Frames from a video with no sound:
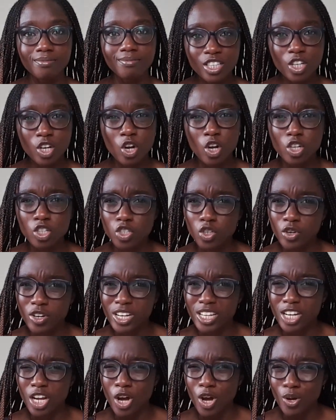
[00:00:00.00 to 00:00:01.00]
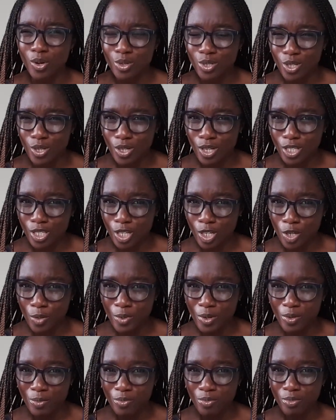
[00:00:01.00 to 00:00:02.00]
The contouring also looks a little
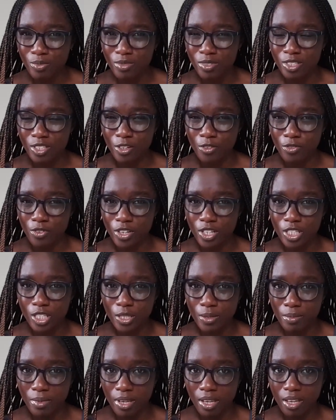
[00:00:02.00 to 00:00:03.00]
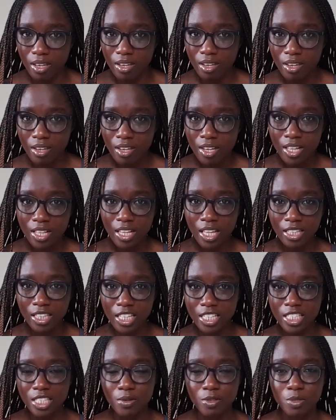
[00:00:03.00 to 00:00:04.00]
bit different to me. Like
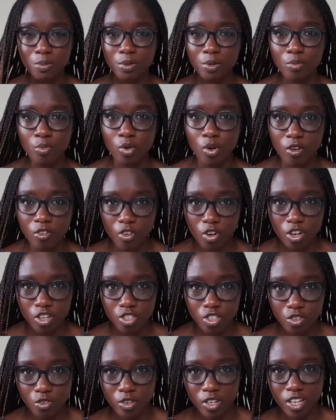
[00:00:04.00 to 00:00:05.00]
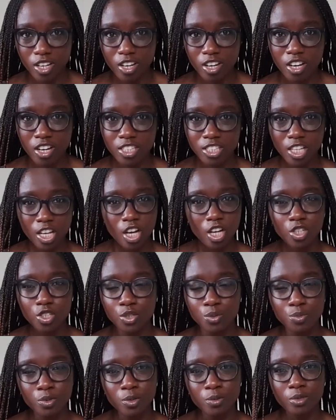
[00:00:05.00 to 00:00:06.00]
there seems to be more contouring on the
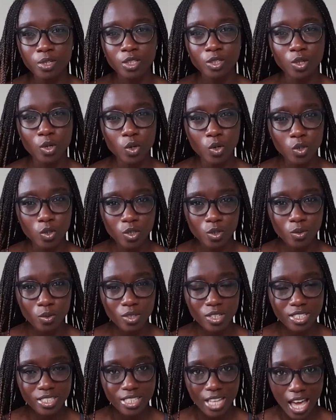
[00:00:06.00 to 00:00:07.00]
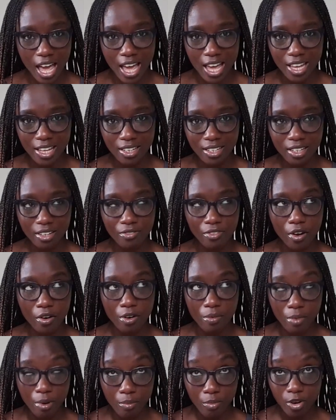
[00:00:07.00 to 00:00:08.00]
underboob than the older ones had, if I
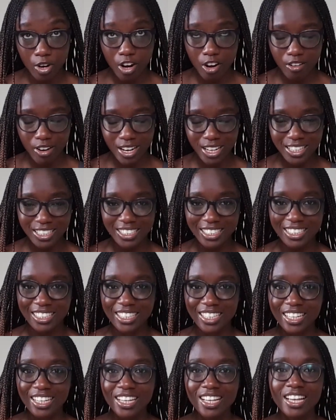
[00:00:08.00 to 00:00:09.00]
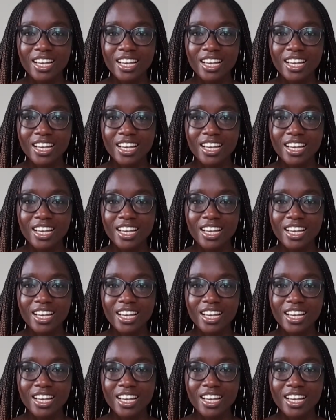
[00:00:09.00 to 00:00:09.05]
remember correctly.